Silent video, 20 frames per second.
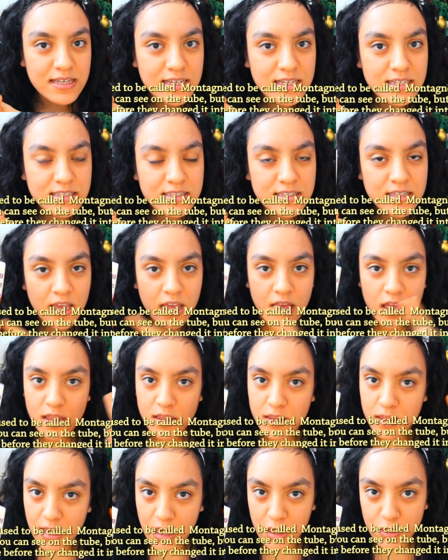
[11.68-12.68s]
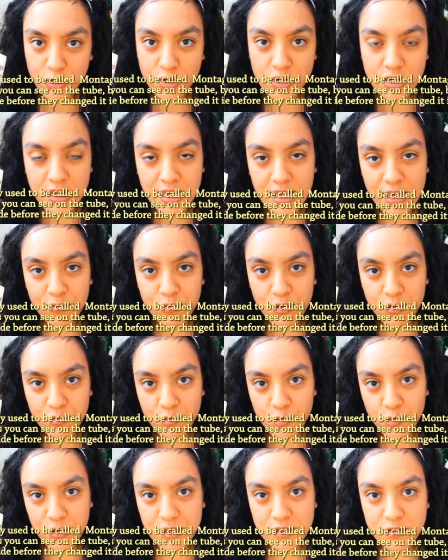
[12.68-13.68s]
this the other day when
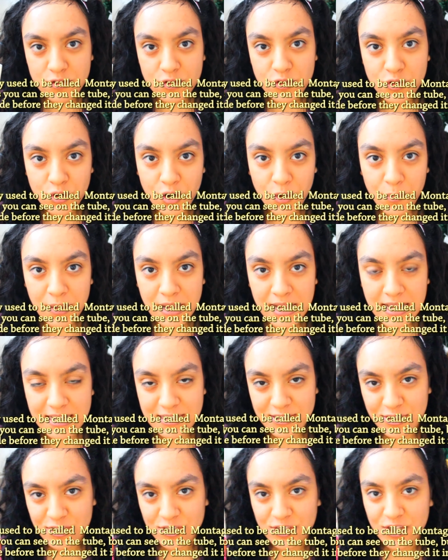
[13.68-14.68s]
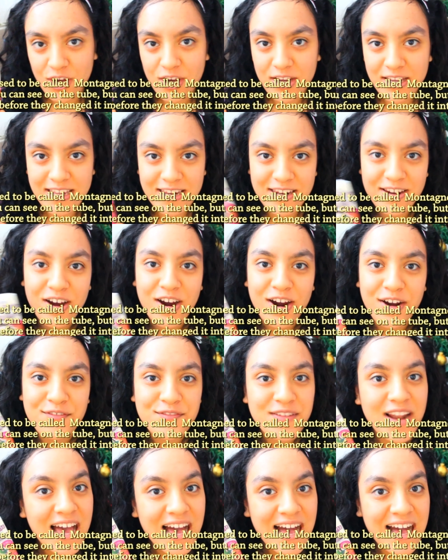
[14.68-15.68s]
we went to Norma, as you saw in our
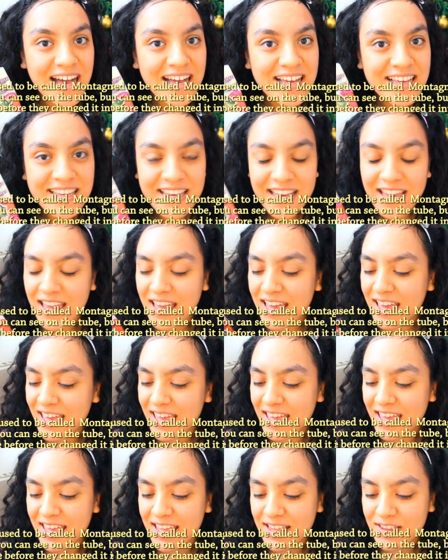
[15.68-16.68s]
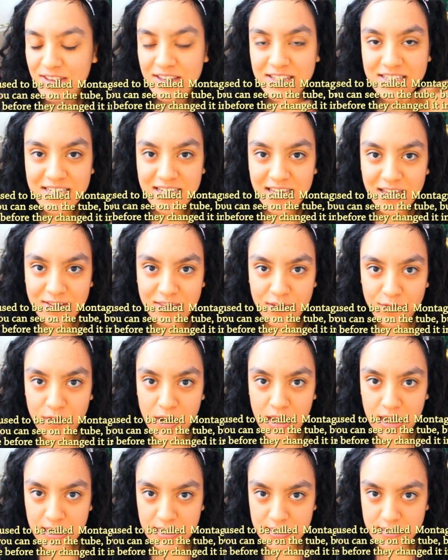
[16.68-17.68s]
vlog. And you can check out the
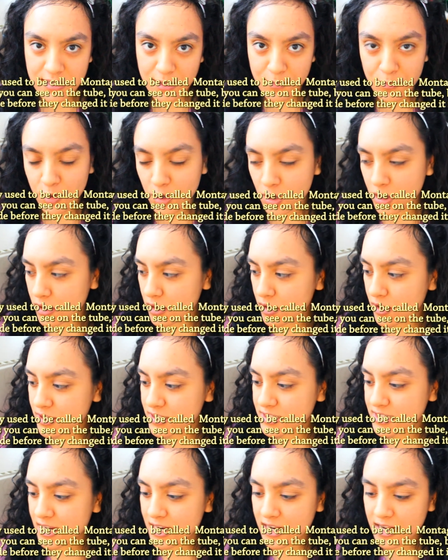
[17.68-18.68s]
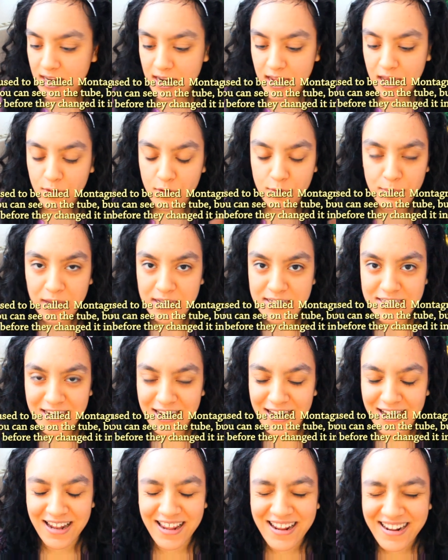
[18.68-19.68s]
vlog, it's up on our channel now, my
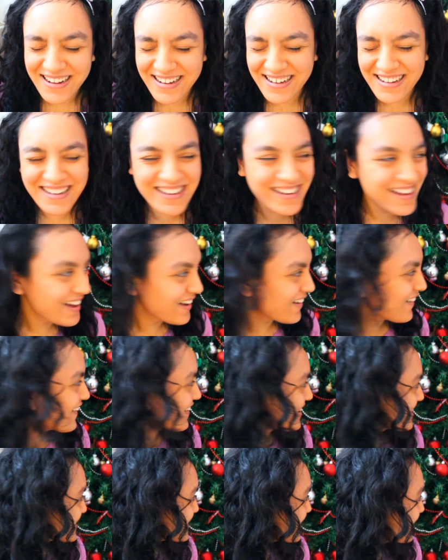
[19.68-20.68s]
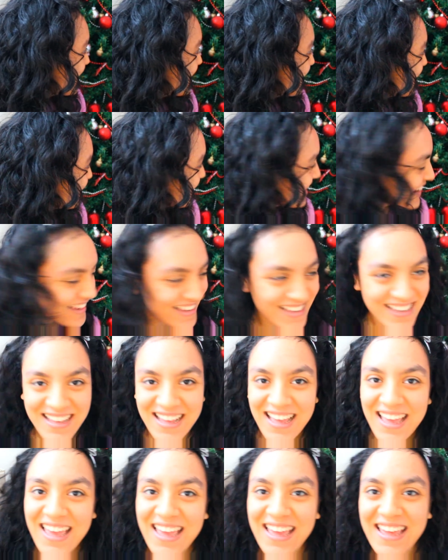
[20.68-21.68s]
channel, our channel.
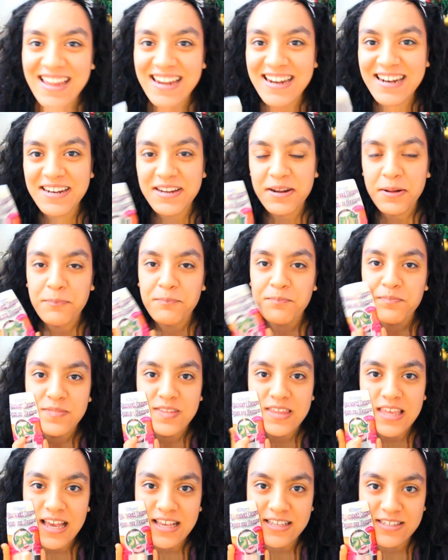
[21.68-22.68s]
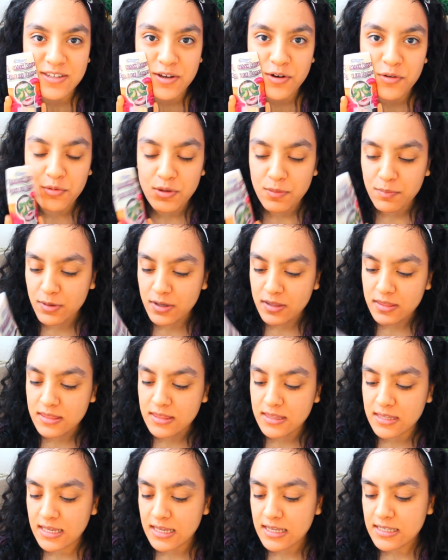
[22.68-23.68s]
And yeah, so we bought
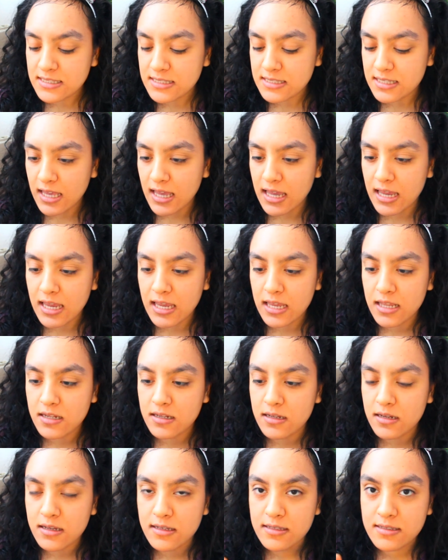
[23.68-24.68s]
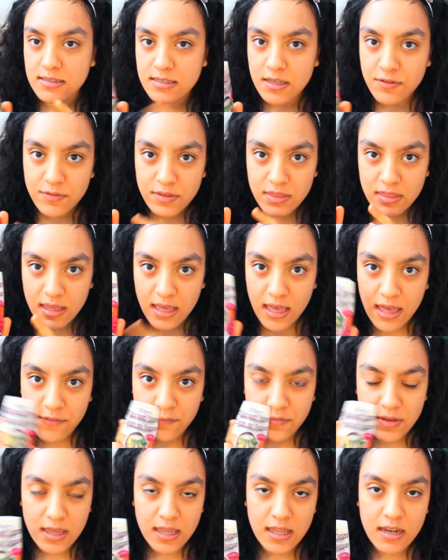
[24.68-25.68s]
this, and seventh
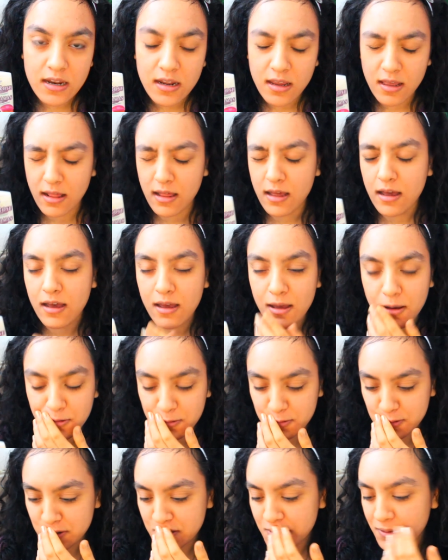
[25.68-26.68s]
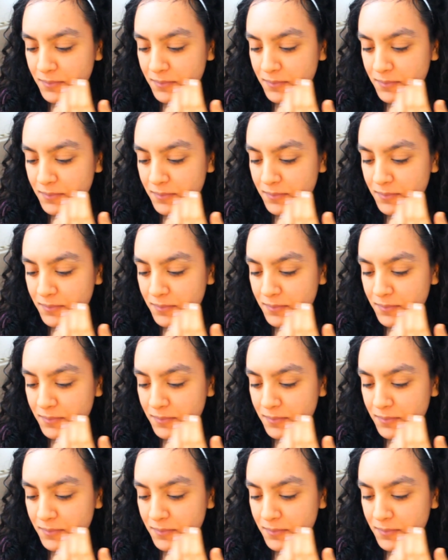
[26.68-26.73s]
Heaven, ouch,